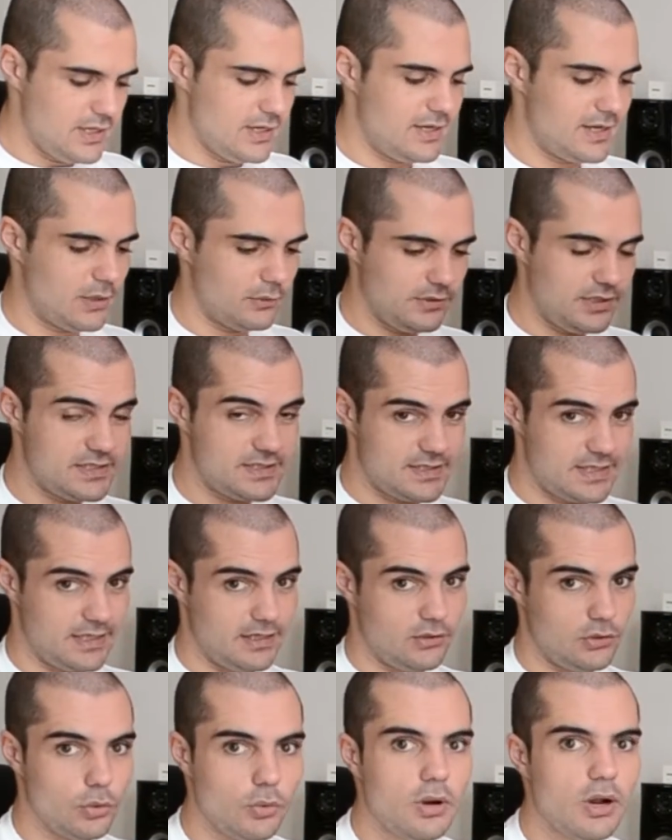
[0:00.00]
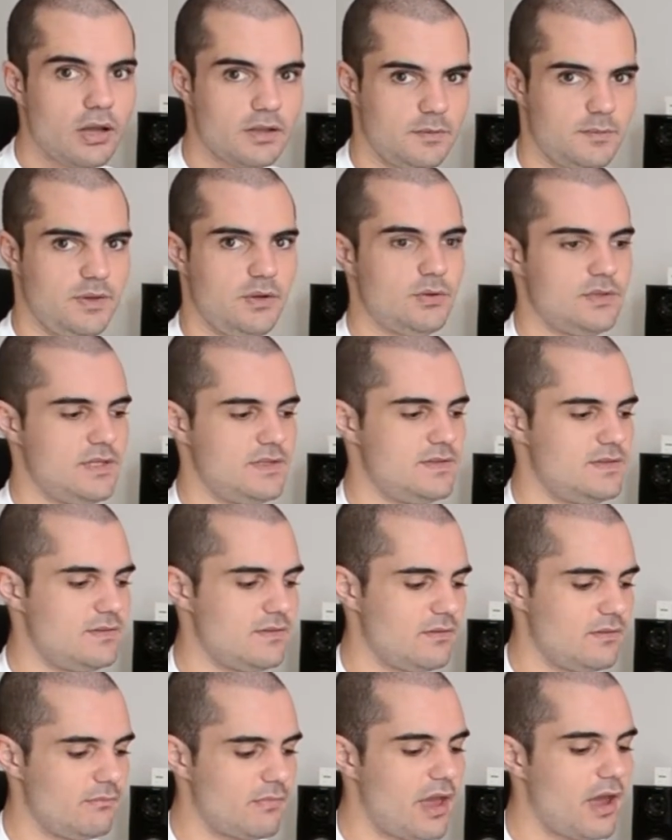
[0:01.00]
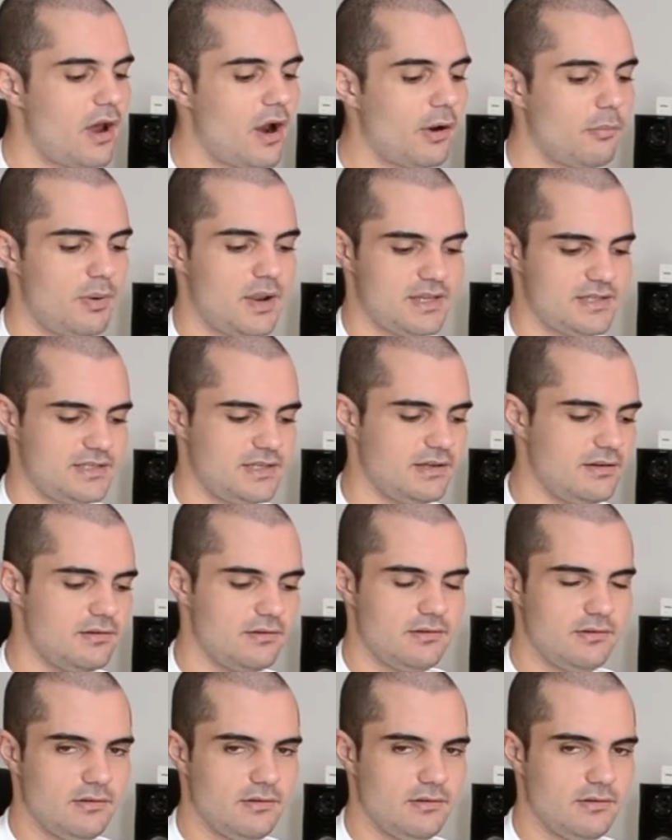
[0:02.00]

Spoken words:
Now this thing you can't because it's hard plastic,